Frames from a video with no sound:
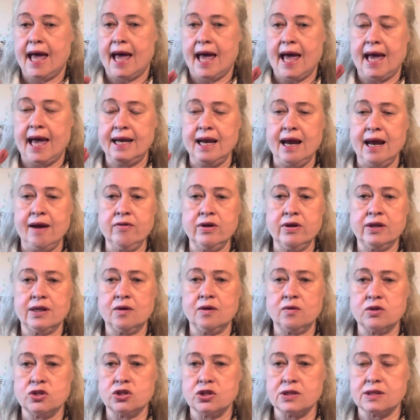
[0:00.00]
and
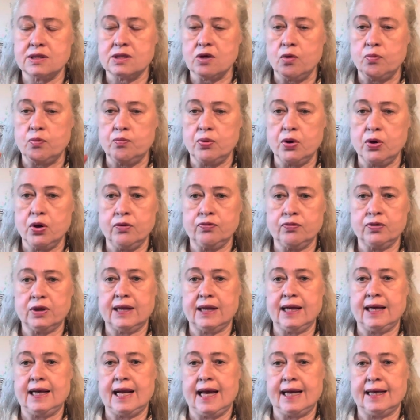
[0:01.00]
everything was just so
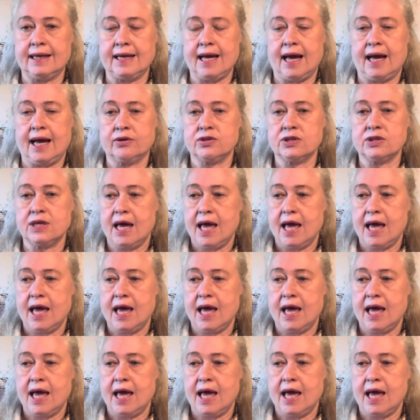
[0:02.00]
perfectly laid out,